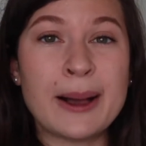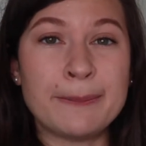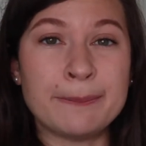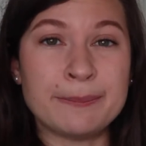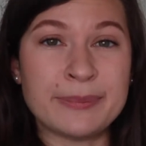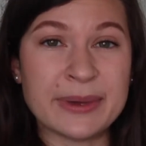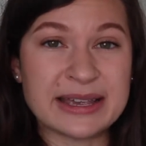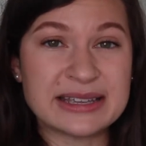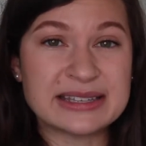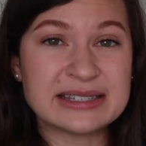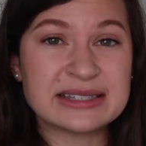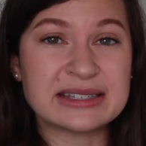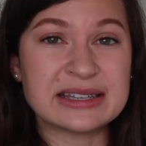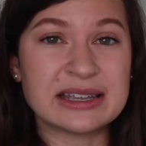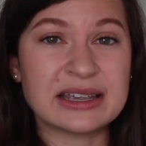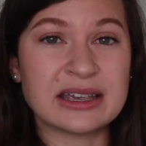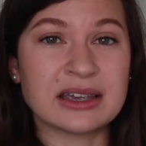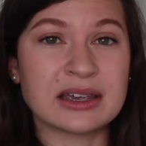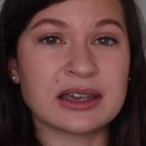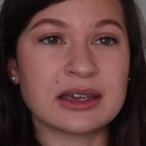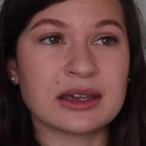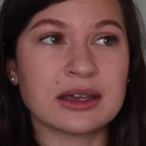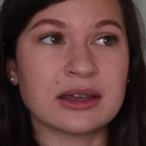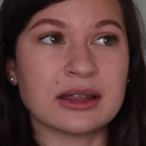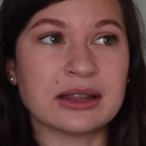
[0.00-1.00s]

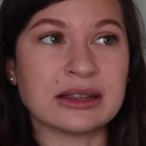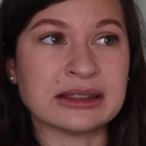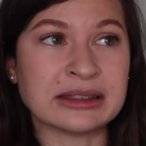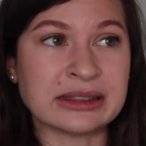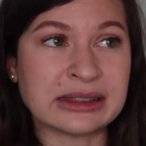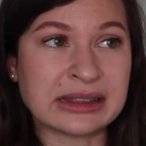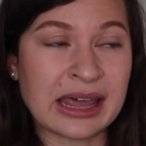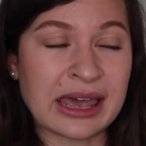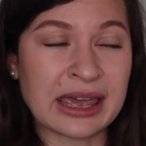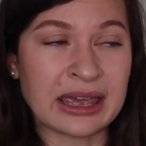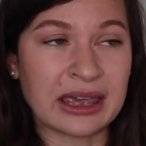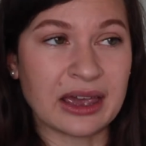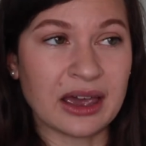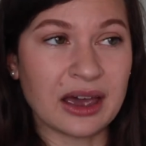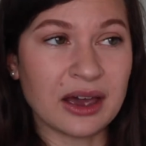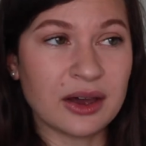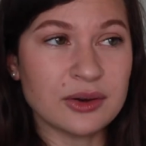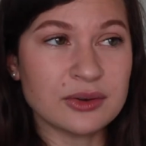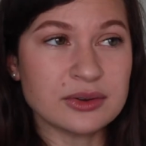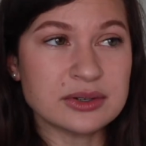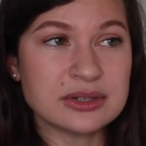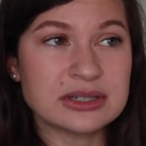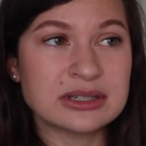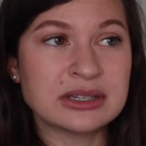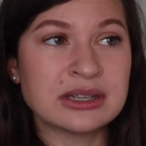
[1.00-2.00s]
basic
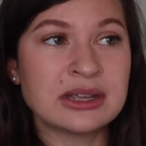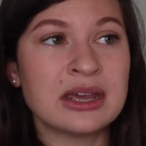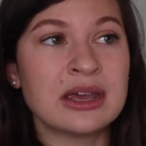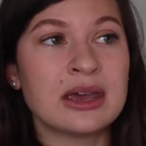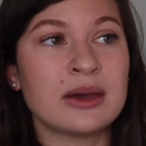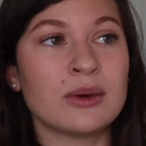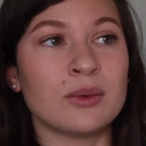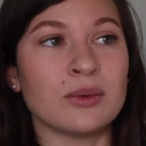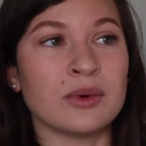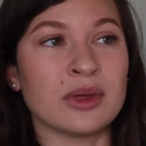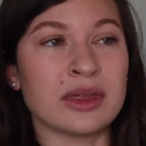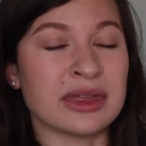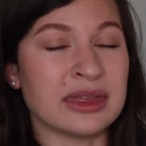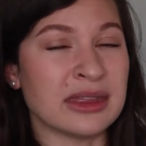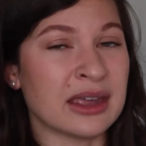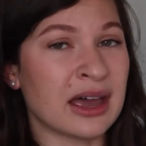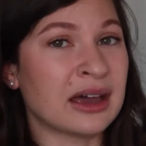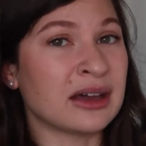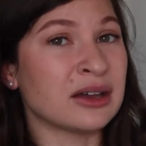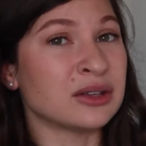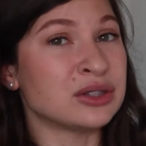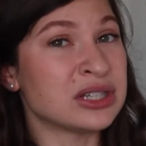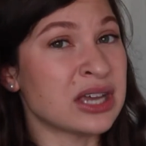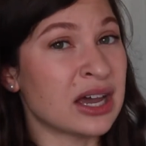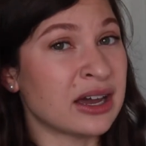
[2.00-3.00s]
layout with not
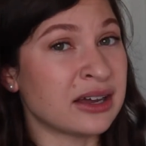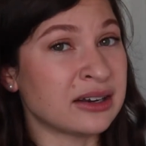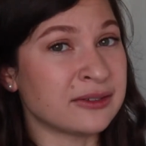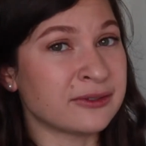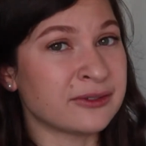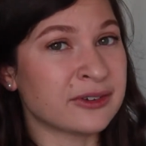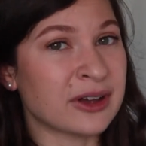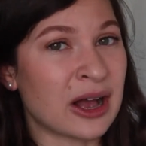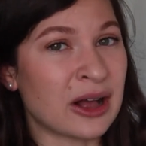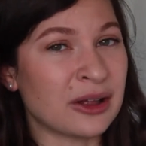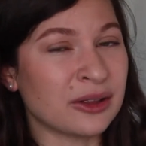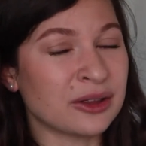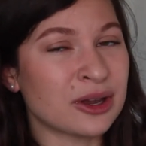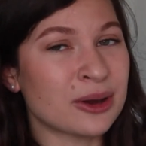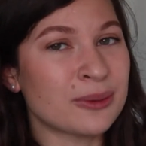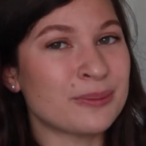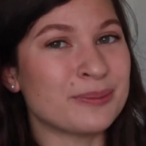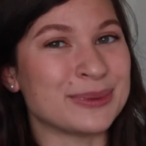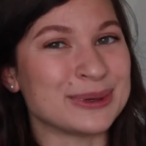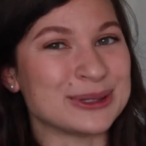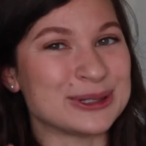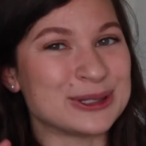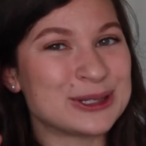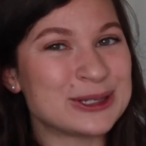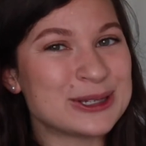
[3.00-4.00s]
a ton of color,
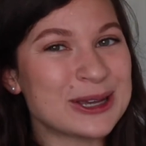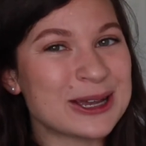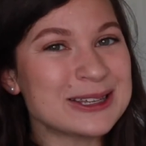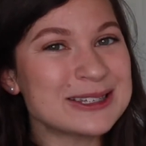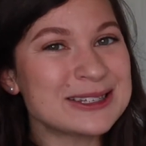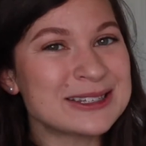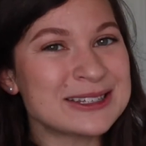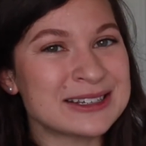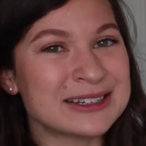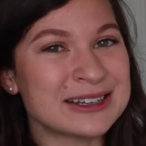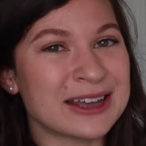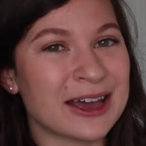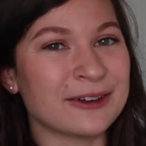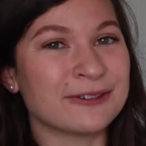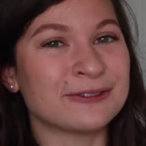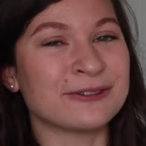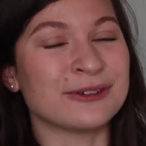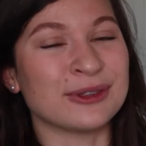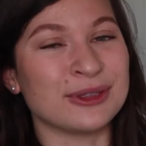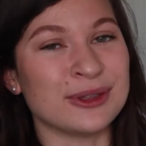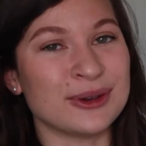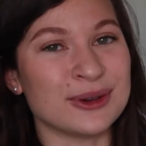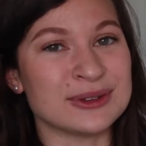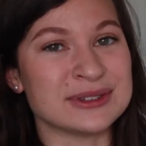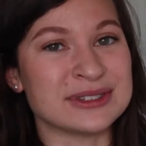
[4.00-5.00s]
but just enough for
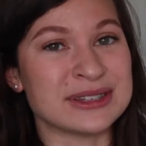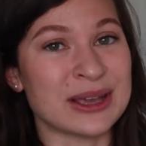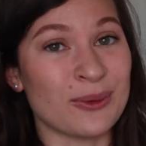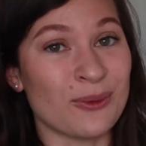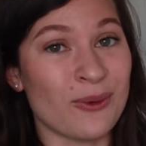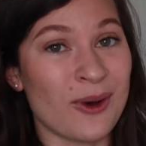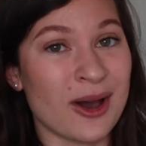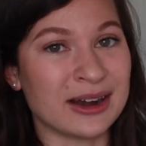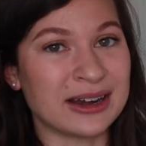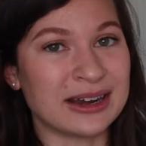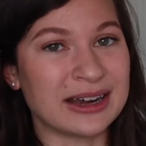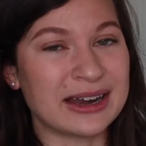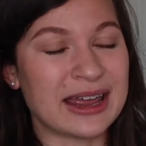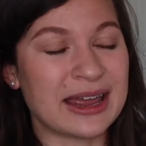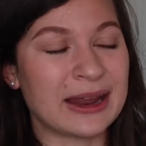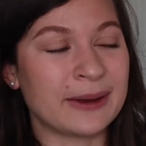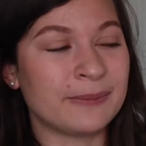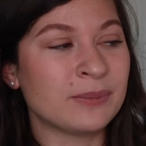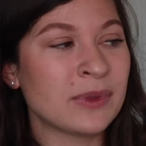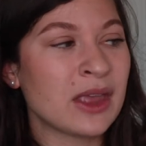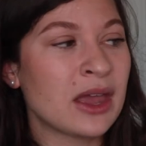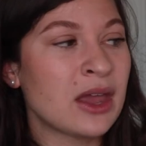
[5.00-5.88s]
those that wanted it.